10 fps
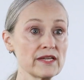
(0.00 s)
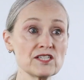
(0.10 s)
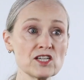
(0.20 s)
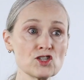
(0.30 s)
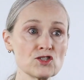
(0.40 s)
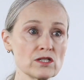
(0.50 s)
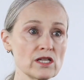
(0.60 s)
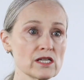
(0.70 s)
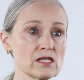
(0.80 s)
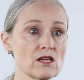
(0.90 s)
addition to
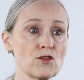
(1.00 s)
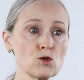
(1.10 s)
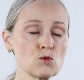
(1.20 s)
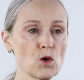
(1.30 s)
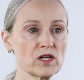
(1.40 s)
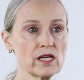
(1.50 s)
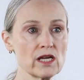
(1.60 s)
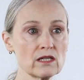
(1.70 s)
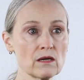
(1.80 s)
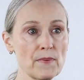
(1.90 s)
this, those working in
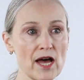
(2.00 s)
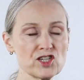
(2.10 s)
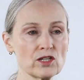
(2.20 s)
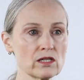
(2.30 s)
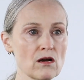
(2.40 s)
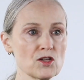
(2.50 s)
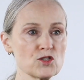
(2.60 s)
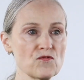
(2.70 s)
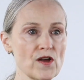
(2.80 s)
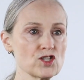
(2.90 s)
compassionate
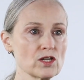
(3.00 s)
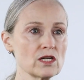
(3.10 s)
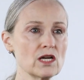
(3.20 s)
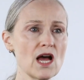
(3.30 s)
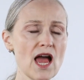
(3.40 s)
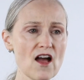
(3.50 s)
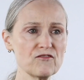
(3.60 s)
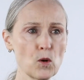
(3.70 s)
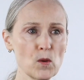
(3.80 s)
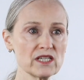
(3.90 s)
conservation have
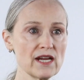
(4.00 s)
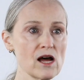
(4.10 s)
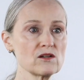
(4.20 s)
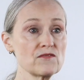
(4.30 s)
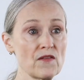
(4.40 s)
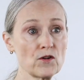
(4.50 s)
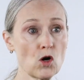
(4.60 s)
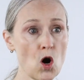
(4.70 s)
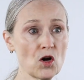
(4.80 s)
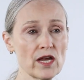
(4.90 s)
pointed out that there
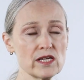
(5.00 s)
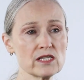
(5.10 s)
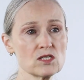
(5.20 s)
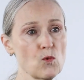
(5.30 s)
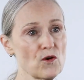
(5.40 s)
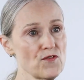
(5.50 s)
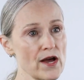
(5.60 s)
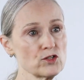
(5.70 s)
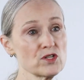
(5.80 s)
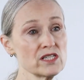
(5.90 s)
are cases where
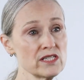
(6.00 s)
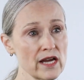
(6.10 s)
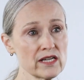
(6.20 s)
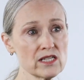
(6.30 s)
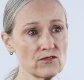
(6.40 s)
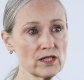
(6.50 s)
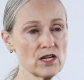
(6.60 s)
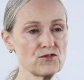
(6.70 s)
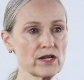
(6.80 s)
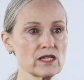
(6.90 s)
factors negatively
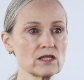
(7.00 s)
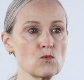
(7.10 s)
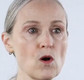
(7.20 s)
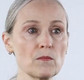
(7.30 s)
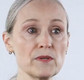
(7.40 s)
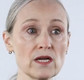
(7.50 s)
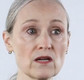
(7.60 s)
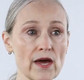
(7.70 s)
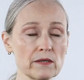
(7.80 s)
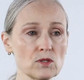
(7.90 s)
affecting the well-being of
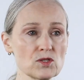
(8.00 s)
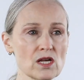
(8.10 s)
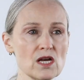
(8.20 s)
animals